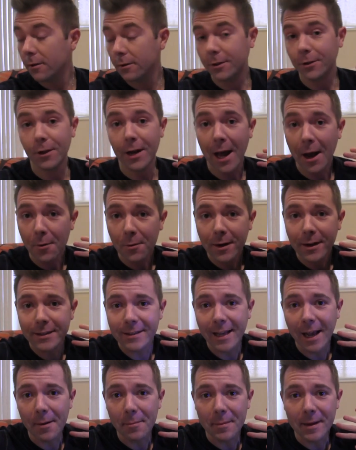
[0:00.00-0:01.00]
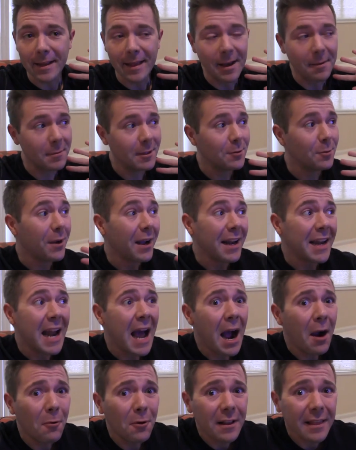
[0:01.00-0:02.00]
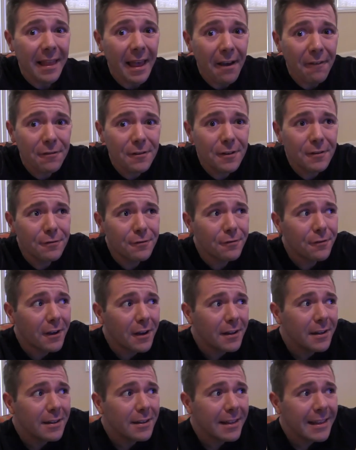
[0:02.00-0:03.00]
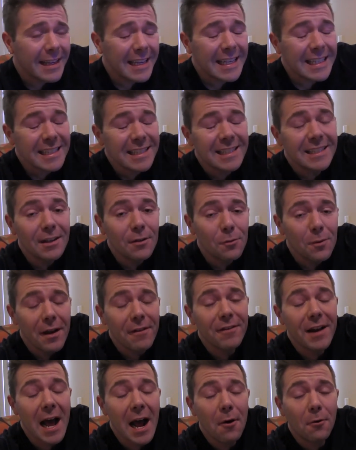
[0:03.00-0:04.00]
So now what does that mean? That means we got an hour left of this? We have an